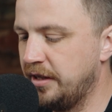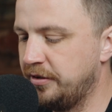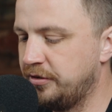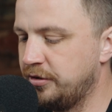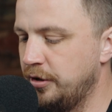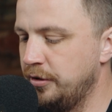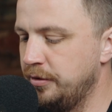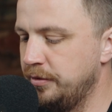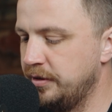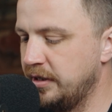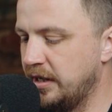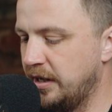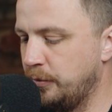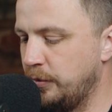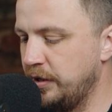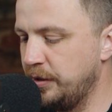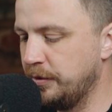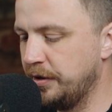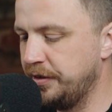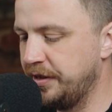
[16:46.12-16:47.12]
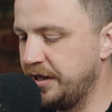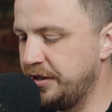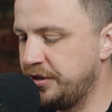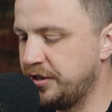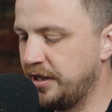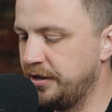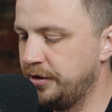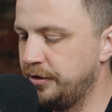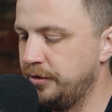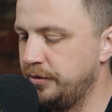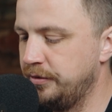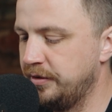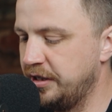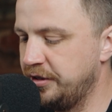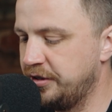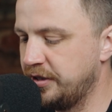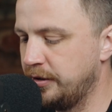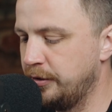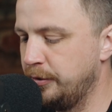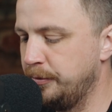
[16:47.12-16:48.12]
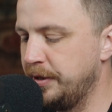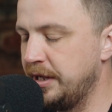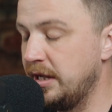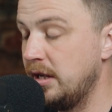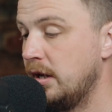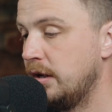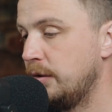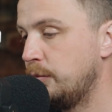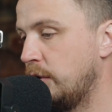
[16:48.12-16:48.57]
So yeah, week 1, they shadow me.